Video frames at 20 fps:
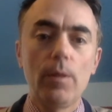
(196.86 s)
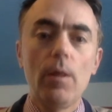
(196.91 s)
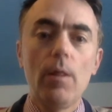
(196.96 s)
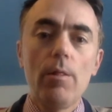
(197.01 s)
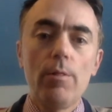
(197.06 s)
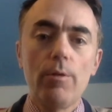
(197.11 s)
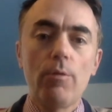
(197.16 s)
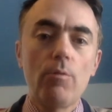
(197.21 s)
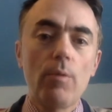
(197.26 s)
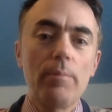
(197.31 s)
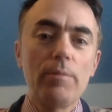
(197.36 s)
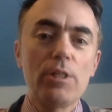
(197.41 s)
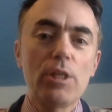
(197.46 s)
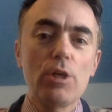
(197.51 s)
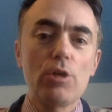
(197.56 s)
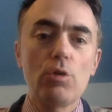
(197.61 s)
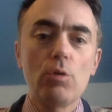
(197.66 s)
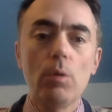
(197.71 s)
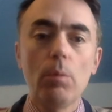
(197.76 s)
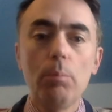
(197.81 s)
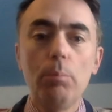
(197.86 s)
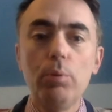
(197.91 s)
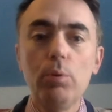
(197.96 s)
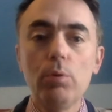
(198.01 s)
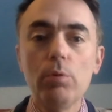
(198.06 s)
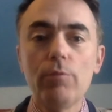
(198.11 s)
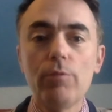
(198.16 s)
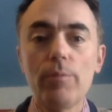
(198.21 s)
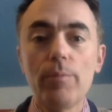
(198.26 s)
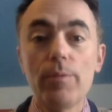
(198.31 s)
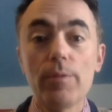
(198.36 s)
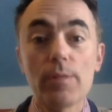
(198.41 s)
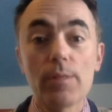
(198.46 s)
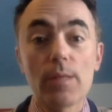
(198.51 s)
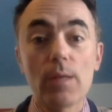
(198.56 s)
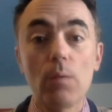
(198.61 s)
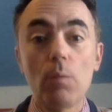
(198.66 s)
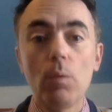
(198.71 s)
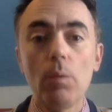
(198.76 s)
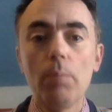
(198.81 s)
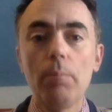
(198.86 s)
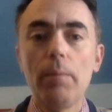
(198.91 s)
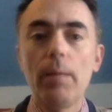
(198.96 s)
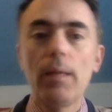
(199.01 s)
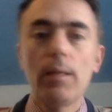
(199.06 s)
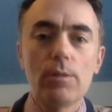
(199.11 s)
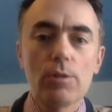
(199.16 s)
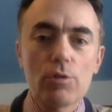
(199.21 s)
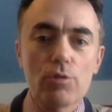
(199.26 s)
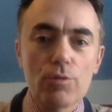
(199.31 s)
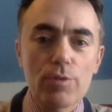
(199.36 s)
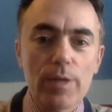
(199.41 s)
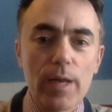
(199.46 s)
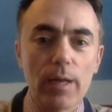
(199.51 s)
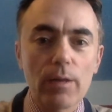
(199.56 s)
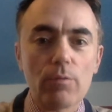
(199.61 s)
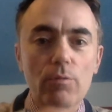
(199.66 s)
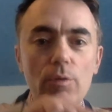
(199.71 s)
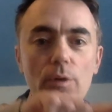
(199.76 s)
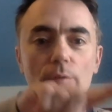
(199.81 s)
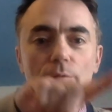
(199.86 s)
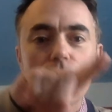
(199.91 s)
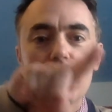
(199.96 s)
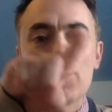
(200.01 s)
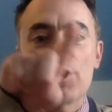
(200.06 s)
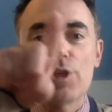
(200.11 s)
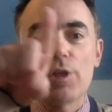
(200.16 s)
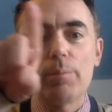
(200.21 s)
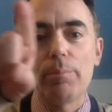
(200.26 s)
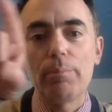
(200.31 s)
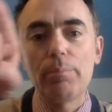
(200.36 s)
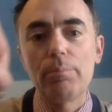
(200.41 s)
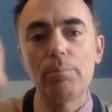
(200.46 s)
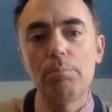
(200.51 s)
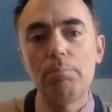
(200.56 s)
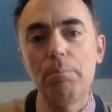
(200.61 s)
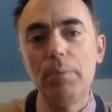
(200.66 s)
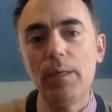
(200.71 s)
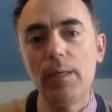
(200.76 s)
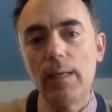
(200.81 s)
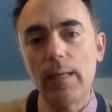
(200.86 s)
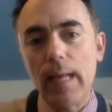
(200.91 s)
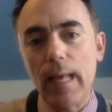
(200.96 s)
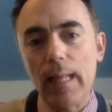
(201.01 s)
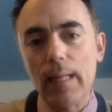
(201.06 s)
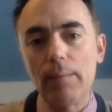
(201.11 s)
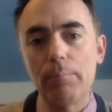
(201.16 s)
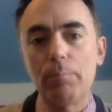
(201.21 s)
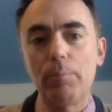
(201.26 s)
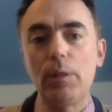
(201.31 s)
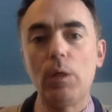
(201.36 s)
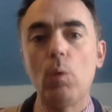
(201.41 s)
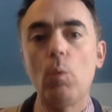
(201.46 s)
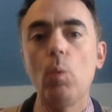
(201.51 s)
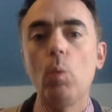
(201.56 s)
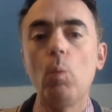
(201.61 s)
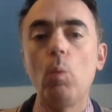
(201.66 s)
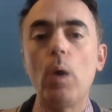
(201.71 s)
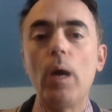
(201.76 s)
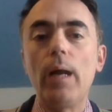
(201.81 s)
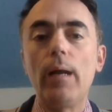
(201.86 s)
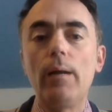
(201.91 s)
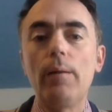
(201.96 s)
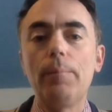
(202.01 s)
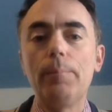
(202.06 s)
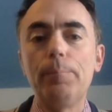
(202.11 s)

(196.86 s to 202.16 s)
The gravitational pull from the Sun will make the trajectory of the ship be an elliptical one.